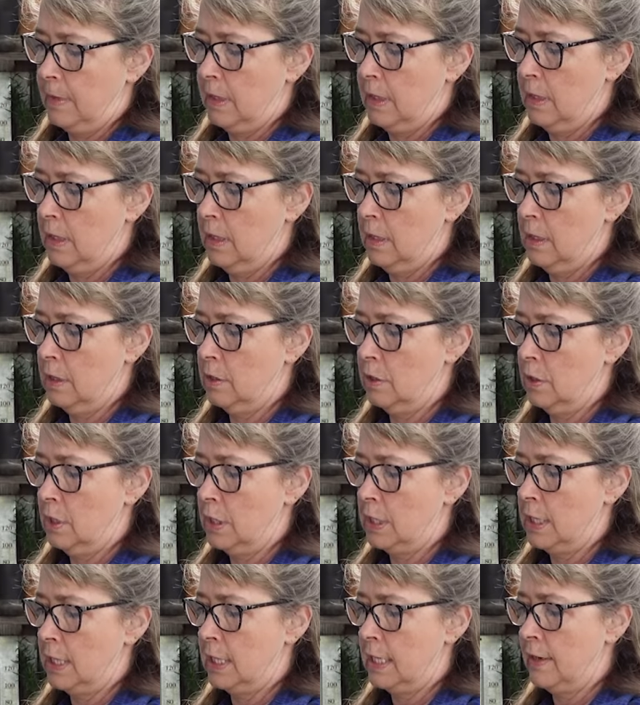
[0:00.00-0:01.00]
Yeah, should I
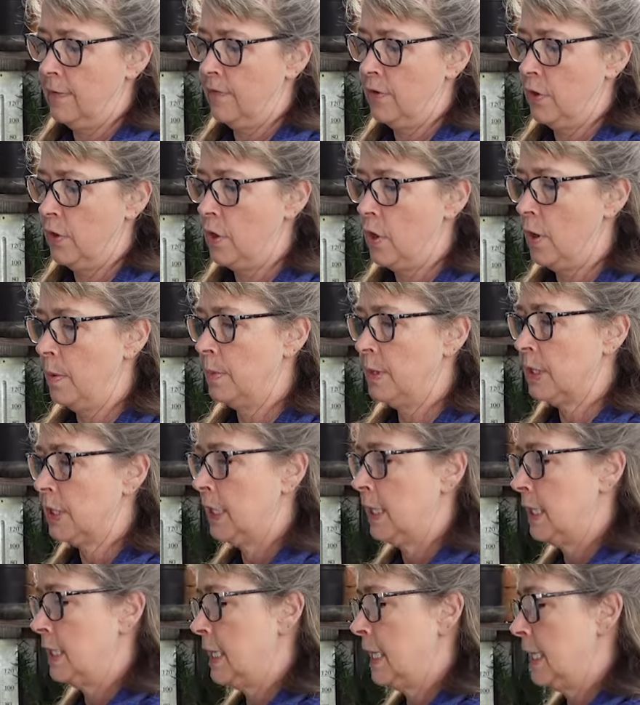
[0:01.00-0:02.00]
take it down for? No, I'm just
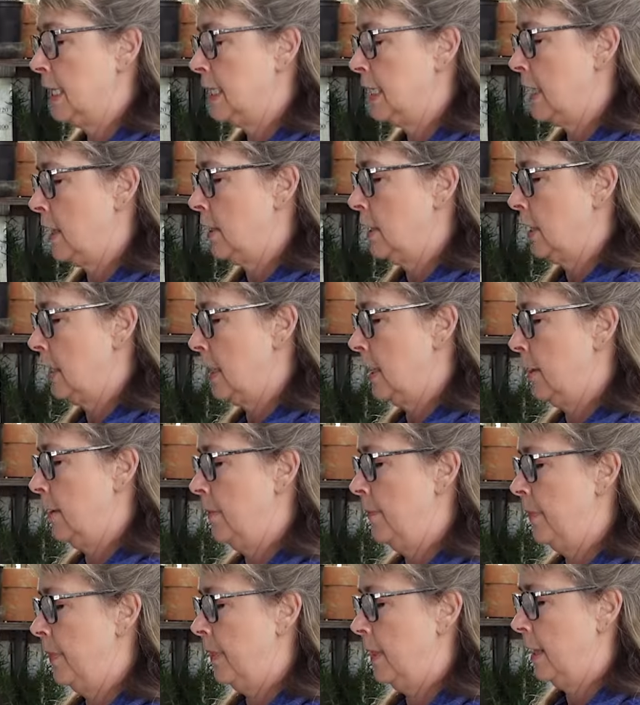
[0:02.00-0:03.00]
going to take it down to there.
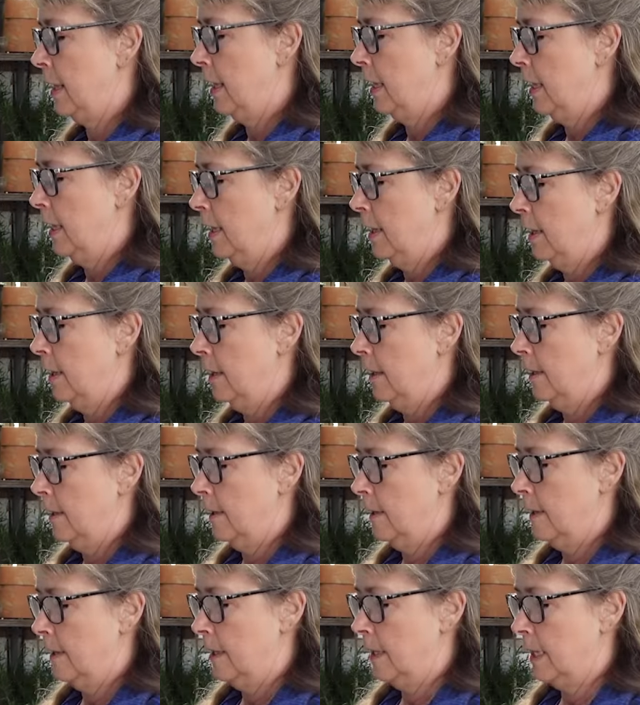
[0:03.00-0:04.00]

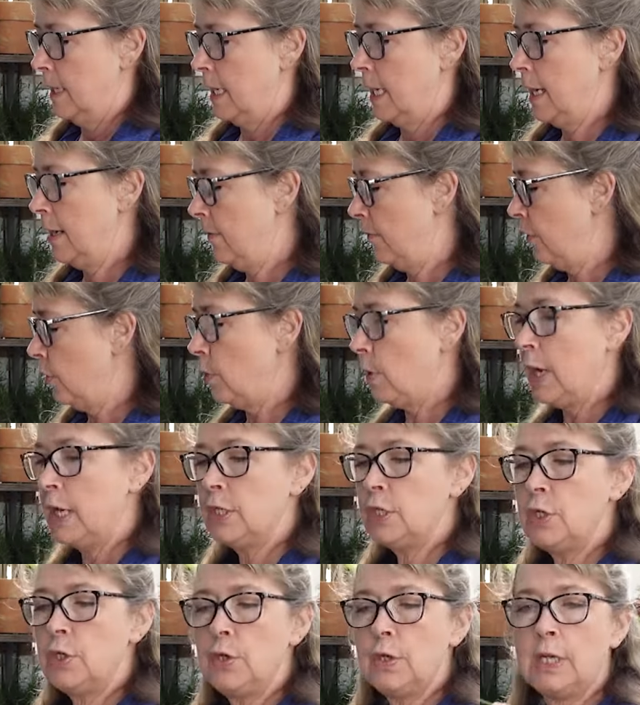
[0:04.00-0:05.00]
And if you
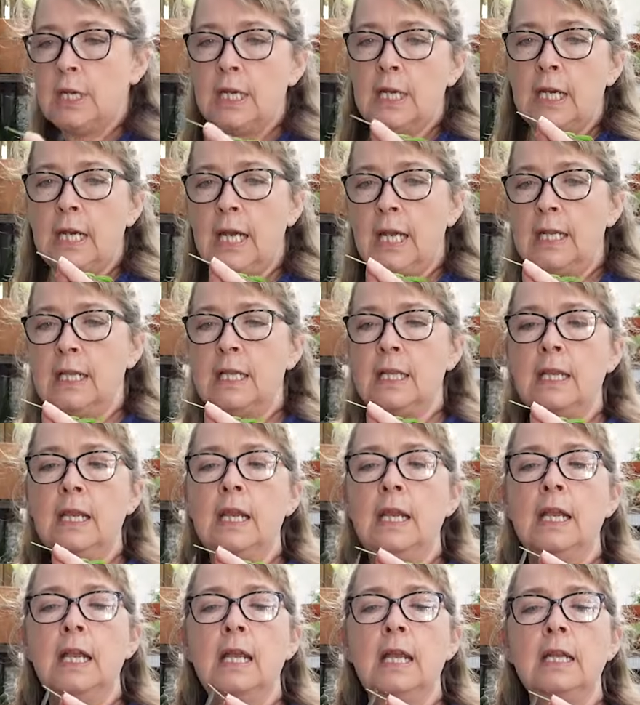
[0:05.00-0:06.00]
want to, you can cut the
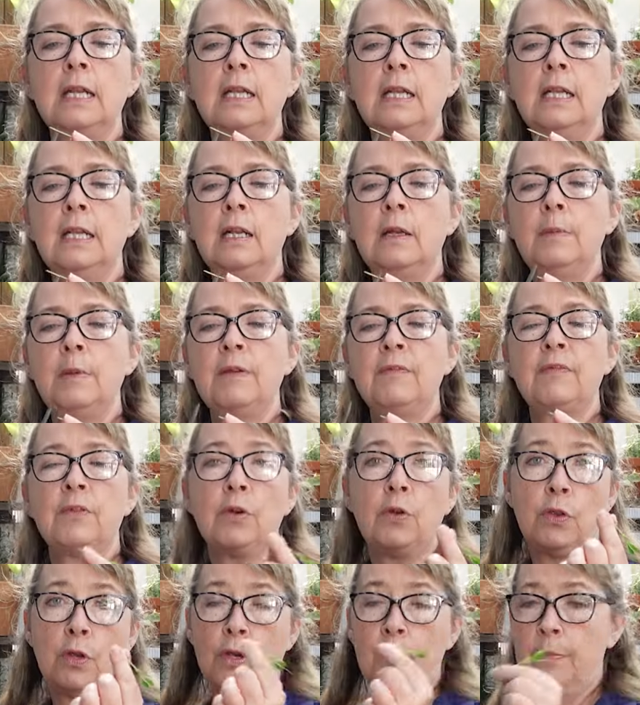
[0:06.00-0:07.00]
end a little bit
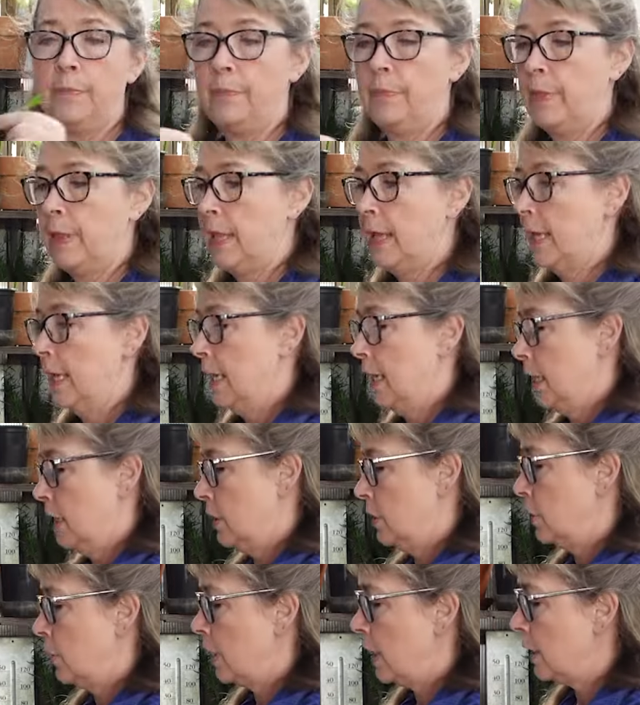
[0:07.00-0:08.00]
further
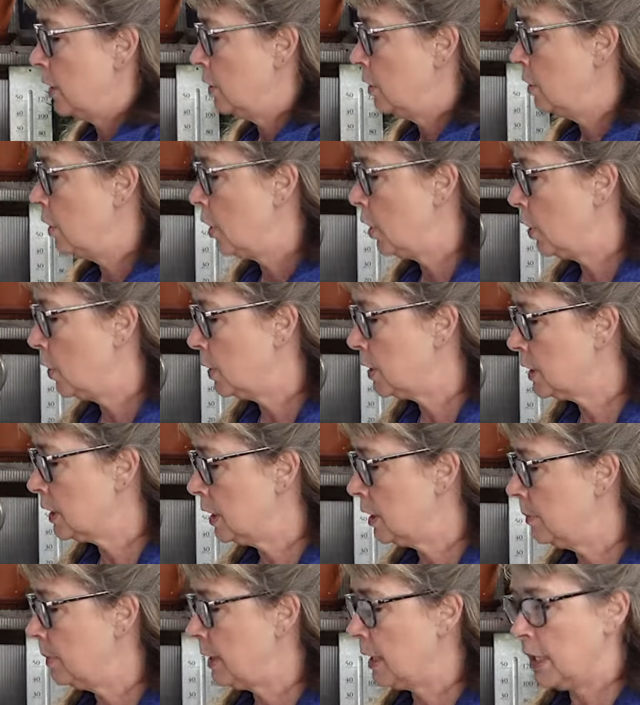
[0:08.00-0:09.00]
so that you know it's
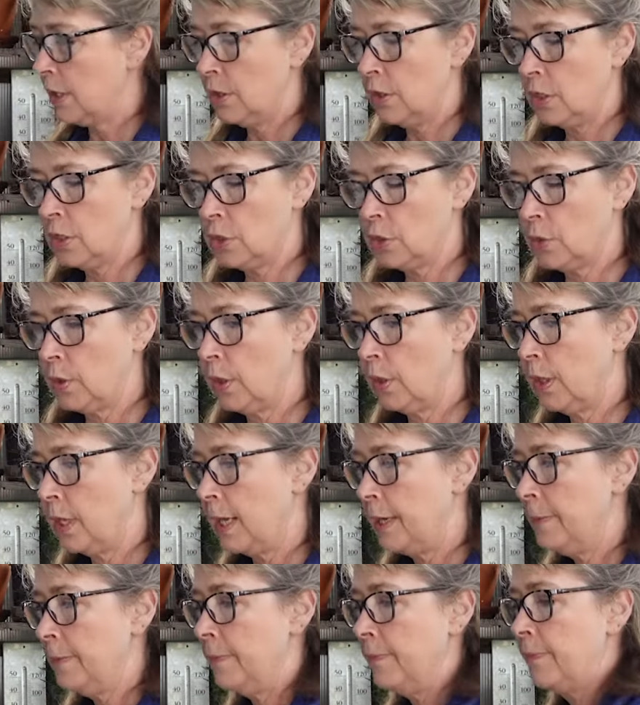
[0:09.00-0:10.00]
going to be under the soil
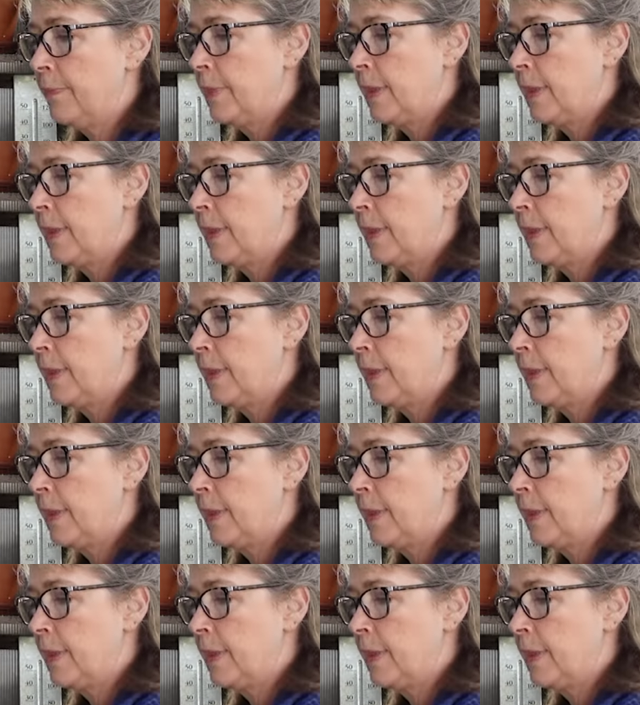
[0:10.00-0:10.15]
line.